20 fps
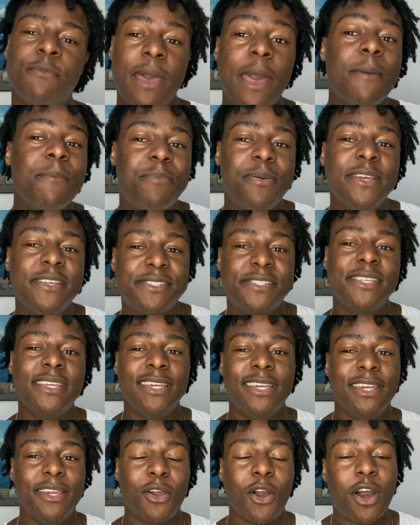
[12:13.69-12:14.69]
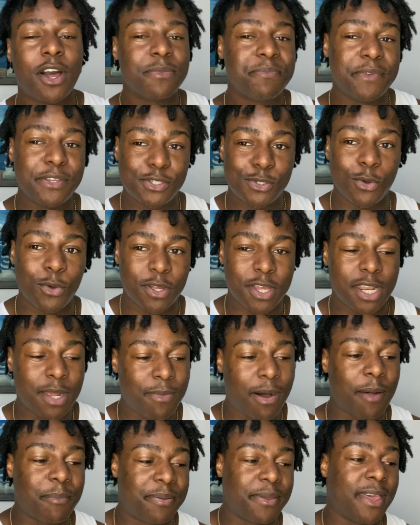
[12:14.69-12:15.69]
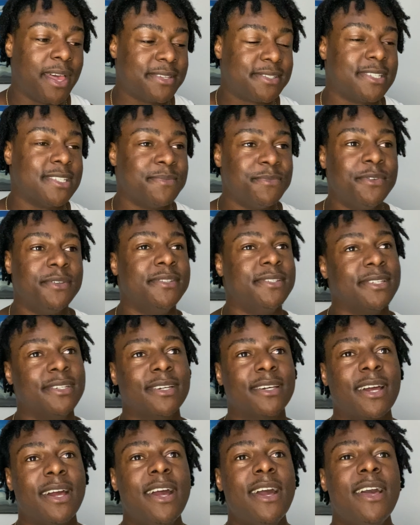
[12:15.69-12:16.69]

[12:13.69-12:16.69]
NPC heard me talking about PS's music,